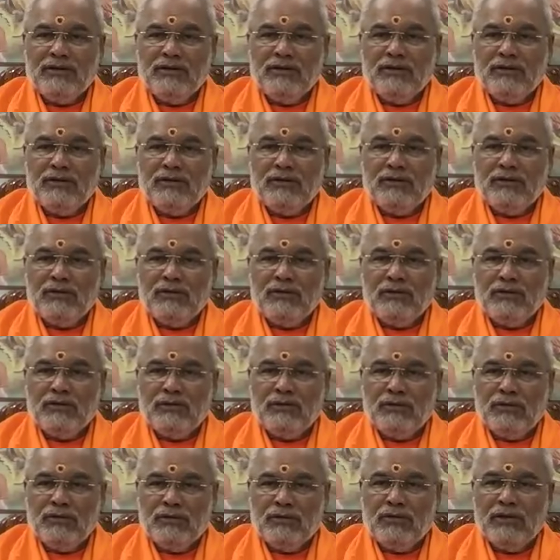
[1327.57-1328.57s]
or you don't
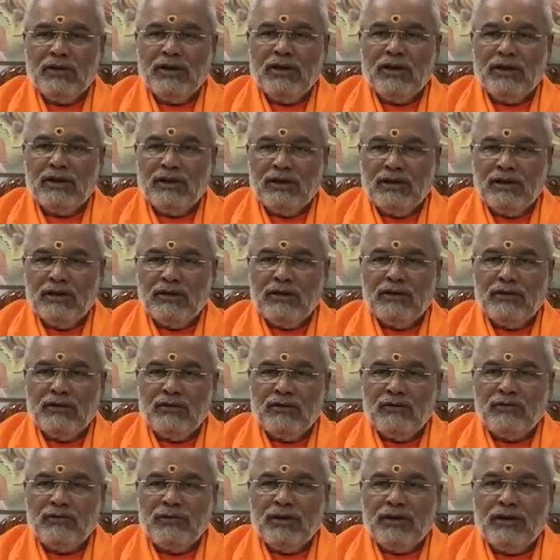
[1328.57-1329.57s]
go to LinkedIn
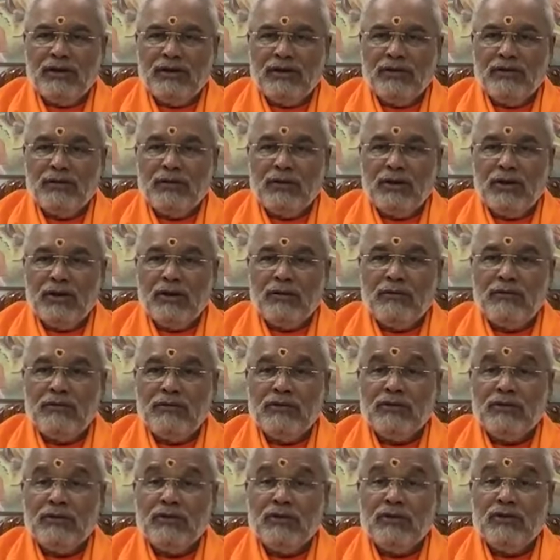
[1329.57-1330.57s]
to find out how
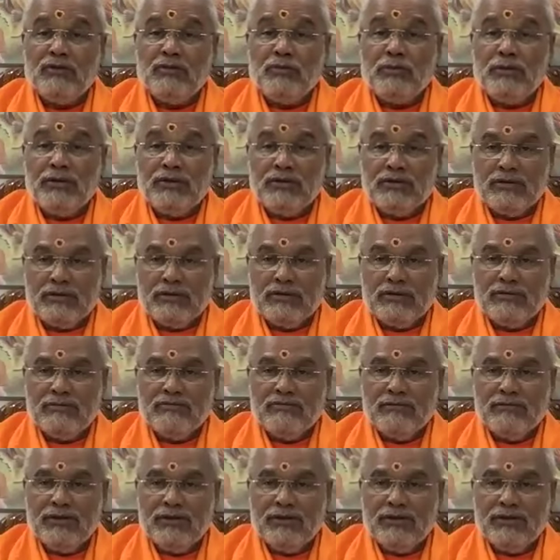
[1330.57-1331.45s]
is this priest,